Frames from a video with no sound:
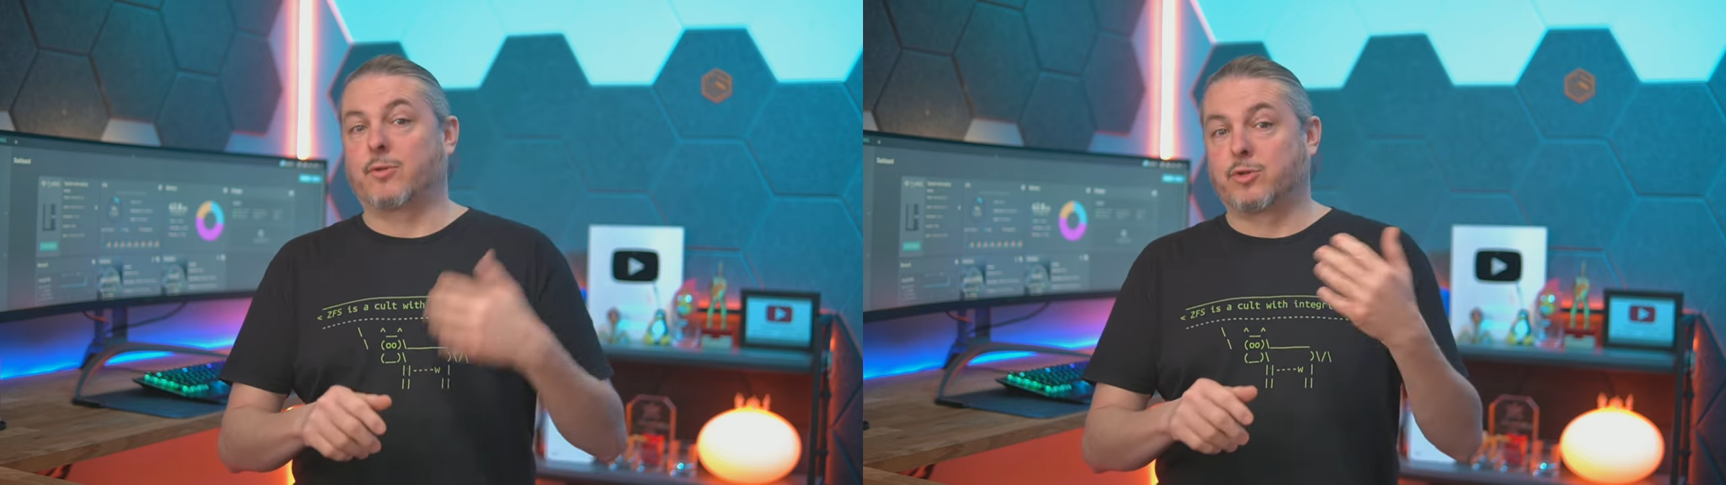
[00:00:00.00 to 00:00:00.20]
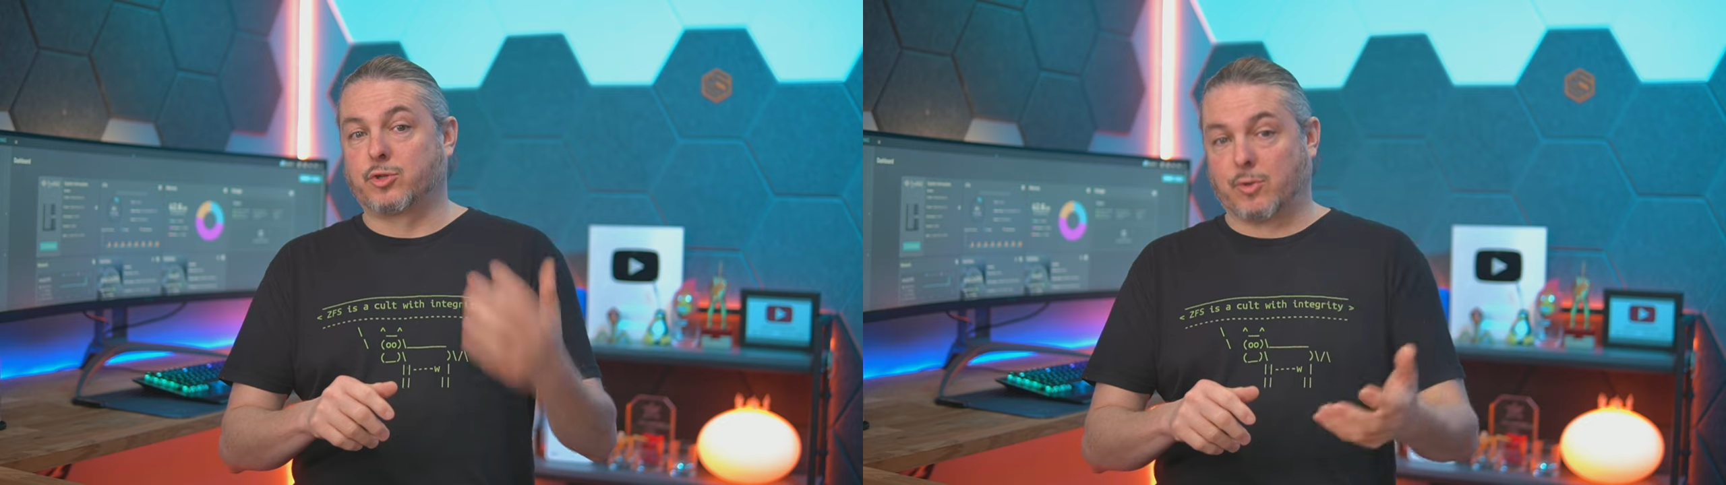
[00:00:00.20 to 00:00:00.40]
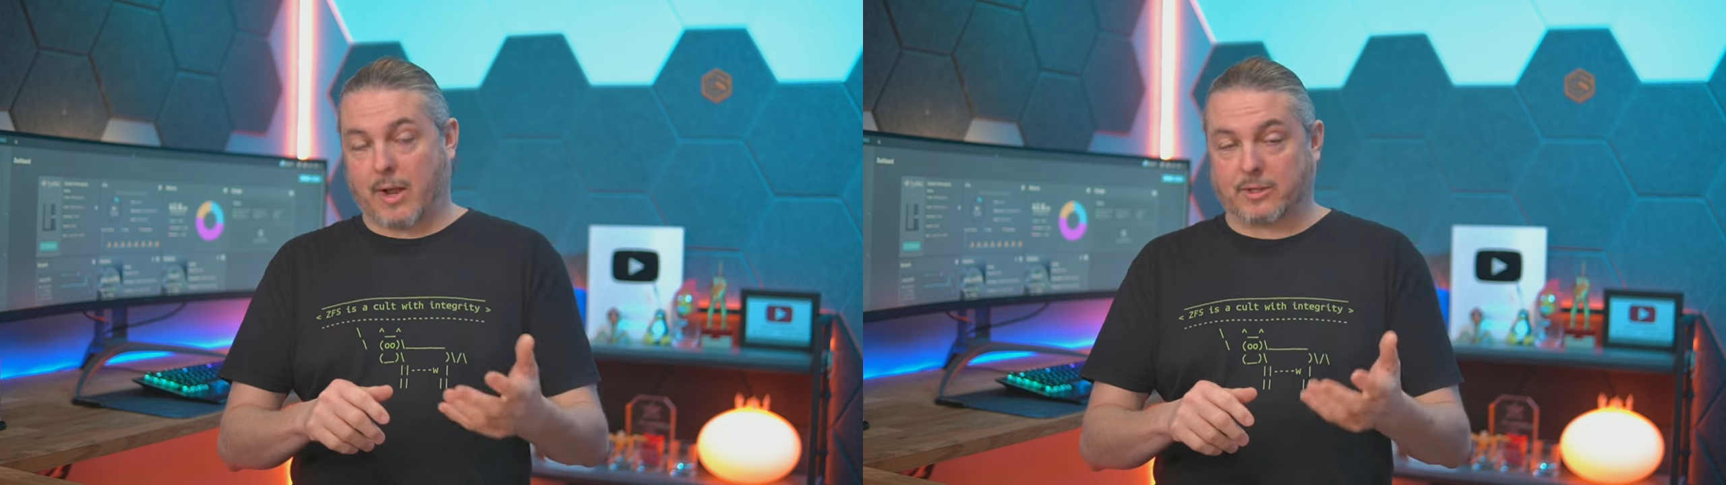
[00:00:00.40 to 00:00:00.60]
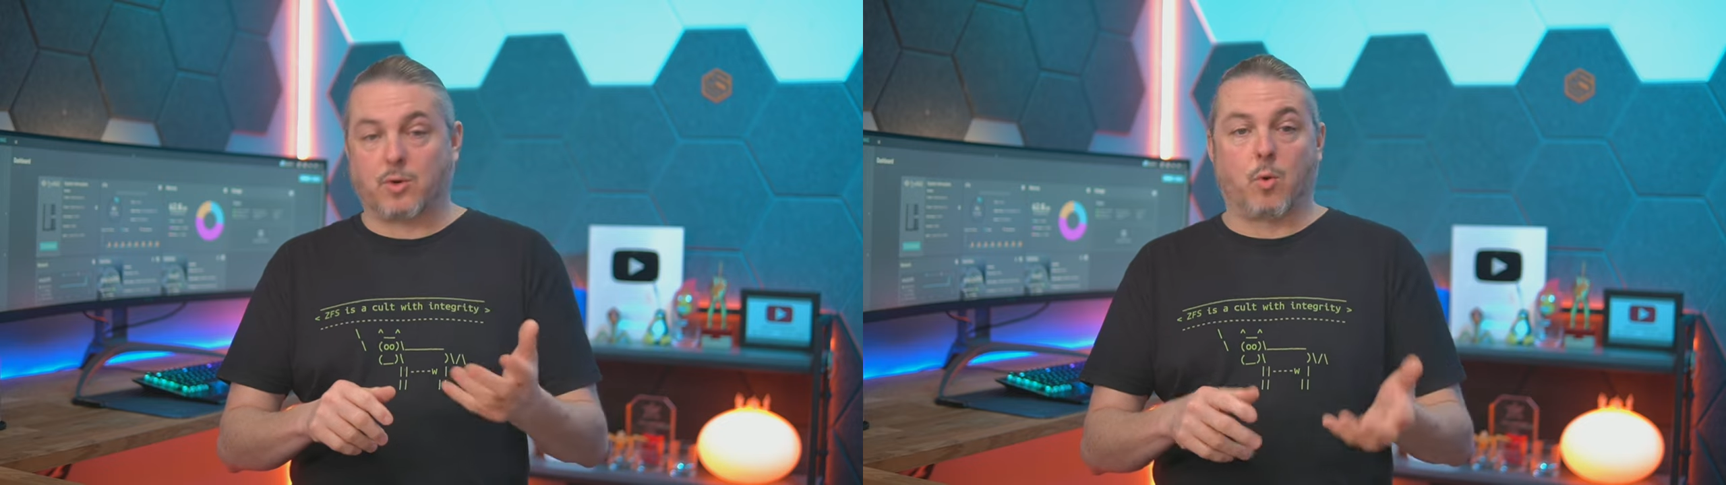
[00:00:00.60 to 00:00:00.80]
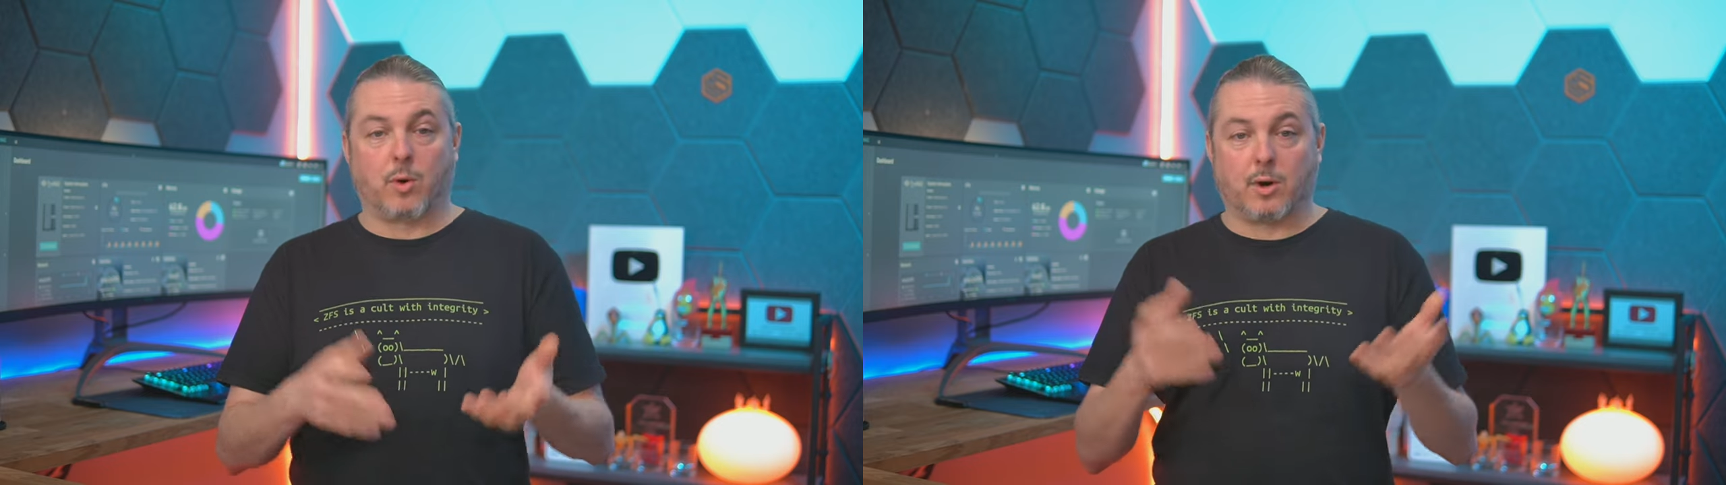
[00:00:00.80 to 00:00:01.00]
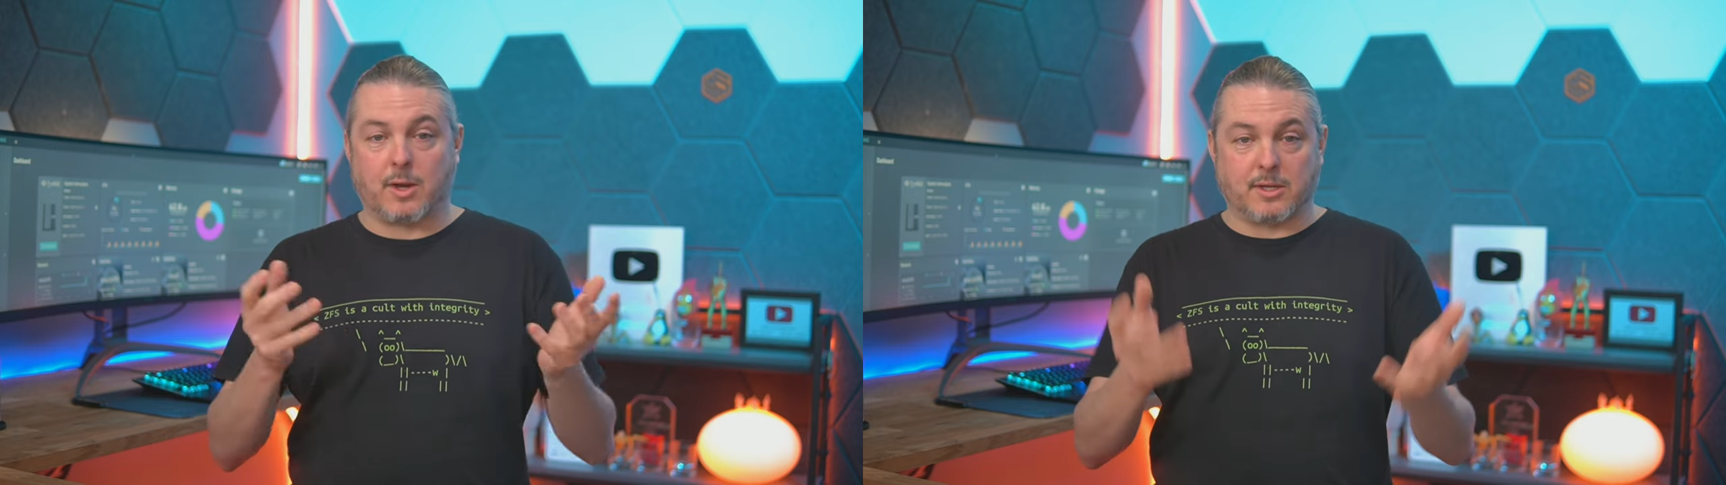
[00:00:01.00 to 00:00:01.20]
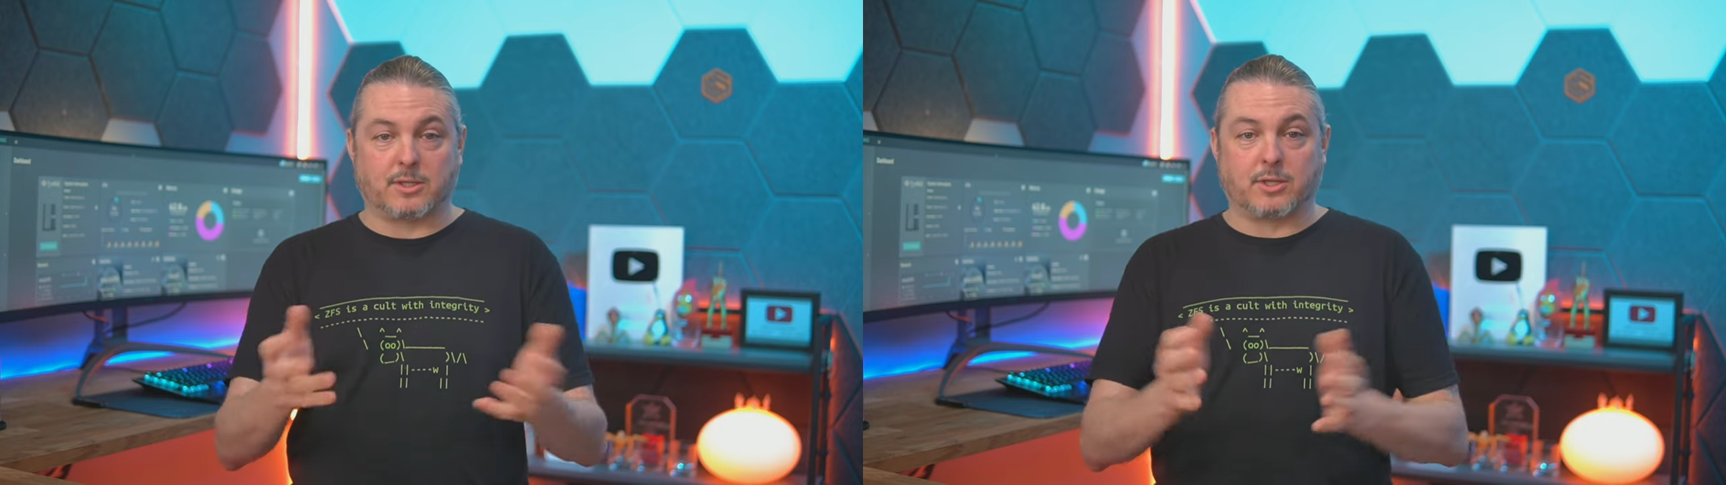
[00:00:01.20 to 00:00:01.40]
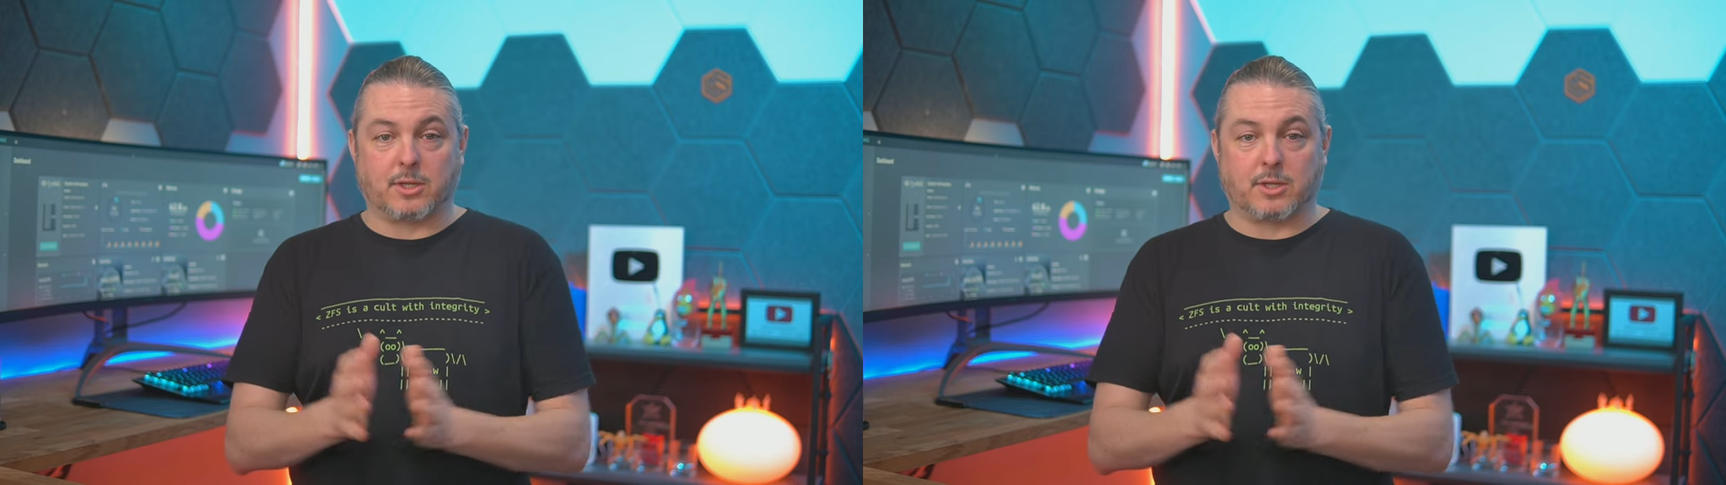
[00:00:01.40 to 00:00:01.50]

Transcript: TrueNAS Core is